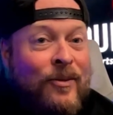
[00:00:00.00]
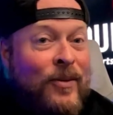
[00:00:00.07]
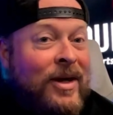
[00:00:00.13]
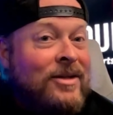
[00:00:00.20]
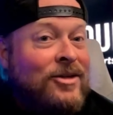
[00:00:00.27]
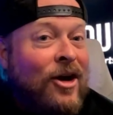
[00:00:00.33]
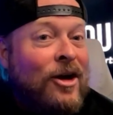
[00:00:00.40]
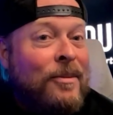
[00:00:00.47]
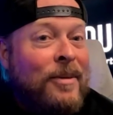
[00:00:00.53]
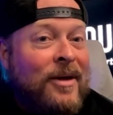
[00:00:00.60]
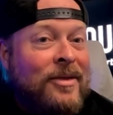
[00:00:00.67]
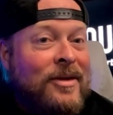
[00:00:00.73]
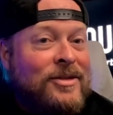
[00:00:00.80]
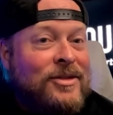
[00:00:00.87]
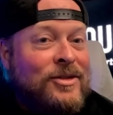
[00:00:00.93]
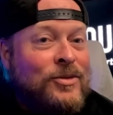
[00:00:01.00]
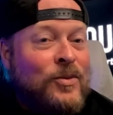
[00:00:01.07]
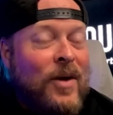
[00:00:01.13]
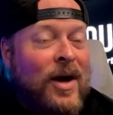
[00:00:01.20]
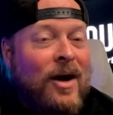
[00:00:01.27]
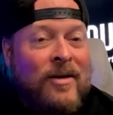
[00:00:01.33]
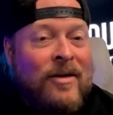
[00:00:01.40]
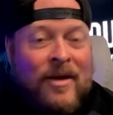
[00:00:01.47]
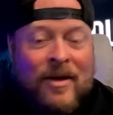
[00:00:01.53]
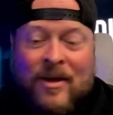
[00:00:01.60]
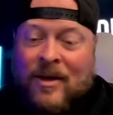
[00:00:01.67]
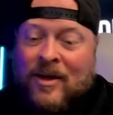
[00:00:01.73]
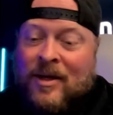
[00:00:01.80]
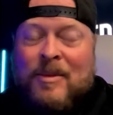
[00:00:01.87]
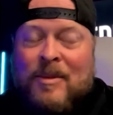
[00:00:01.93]
We can talk about this as well.
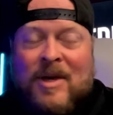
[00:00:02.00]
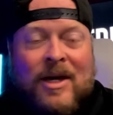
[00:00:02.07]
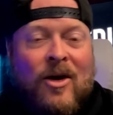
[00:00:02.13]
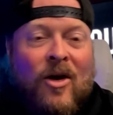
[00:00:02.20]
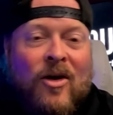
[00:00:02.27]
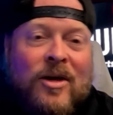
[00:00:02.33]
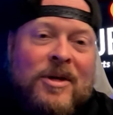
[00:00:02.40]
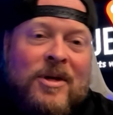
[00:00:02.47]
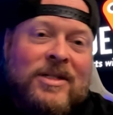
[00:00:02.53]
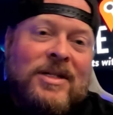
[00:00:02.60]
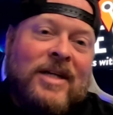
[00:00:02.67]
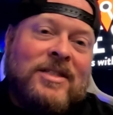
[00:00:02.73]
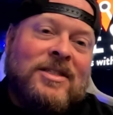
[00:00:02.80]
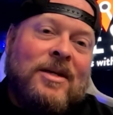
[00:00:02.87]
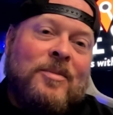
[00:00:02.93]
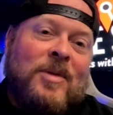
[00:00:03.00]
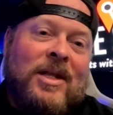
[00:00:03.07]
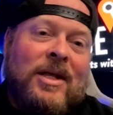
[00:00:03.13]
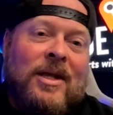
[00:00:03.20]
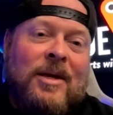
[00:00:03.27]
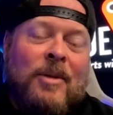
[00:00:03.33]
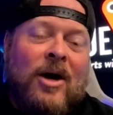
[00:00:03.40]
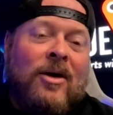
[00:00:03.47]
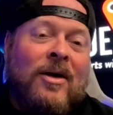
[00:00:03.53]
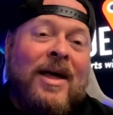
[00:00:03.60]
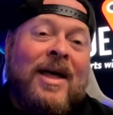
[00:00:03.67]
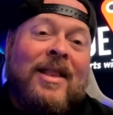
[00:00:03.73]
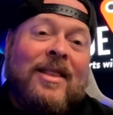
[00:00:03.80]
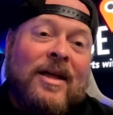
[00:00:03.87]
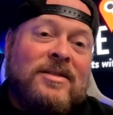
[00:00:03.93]
Give me a call, give me a text, give me an email.
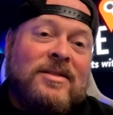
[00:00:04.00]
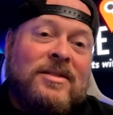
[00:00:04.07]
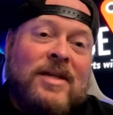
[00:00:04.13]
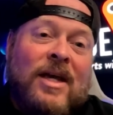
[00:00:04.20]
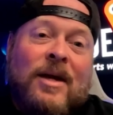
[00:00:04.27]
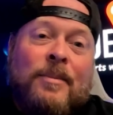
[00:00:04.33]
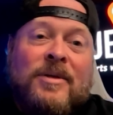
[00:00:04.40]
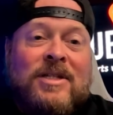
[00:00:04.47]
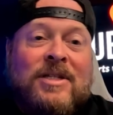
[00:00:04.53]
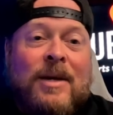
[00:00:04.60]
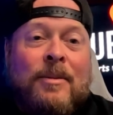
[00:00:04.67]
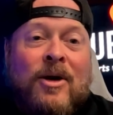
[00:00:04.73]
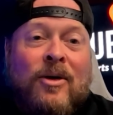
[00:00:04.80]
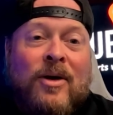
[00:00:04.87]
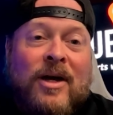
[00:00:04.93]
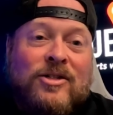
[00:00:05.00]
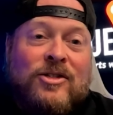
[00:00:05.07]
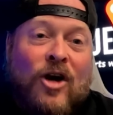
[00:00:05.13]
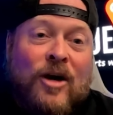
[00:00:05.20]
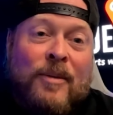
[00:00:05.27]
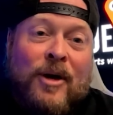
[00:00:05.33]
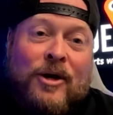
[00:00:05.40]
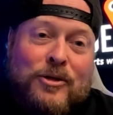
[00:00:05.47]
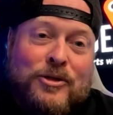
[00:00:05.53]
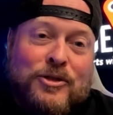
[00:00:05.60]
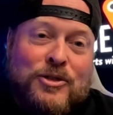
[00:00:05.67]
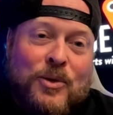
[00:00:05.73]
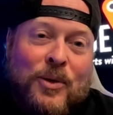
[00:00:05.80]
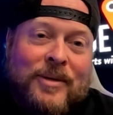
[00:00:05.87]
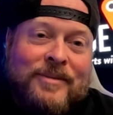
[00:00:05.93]
Let's set up a demo and talk about your
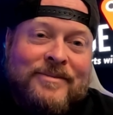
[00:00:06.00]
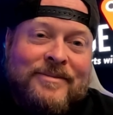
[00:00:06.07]
store.